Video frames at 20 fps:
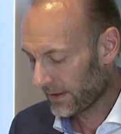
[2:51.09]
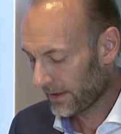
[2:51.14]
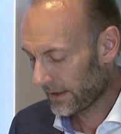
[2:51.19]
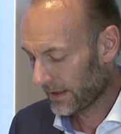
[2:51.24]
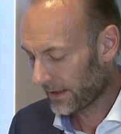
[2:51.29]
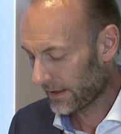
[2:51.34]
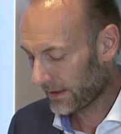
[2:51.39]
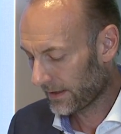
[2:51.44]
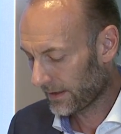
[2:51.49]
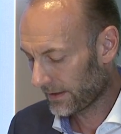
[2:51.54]

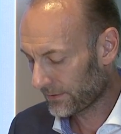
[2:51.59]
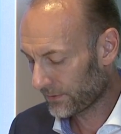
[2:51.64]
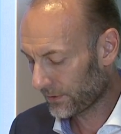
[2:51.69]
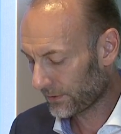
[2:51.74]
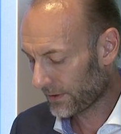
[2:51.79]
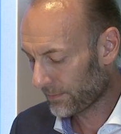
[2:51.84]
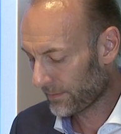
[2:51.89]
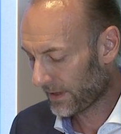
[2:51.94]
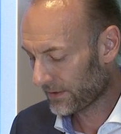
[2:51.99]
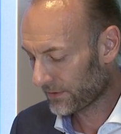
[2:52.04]
A
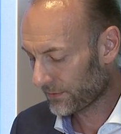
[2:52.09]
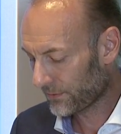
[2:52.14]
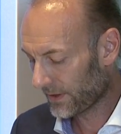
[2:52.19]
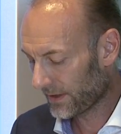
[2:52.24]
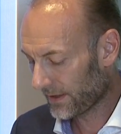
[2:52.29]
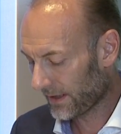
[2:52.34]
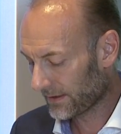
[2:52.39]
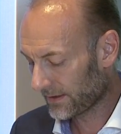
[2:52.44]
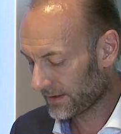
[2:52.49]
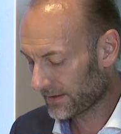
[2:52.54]
documentary
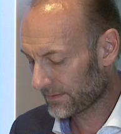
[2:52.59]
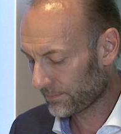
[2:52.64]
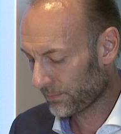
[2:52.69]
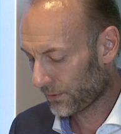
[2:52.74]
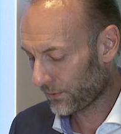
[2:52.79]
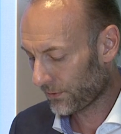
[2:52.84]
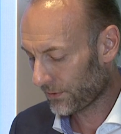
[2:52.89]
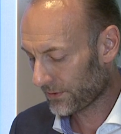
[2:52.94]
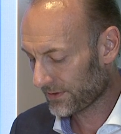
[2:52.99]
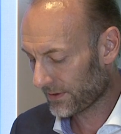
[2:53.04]
that
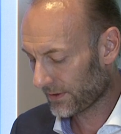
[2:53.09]
explores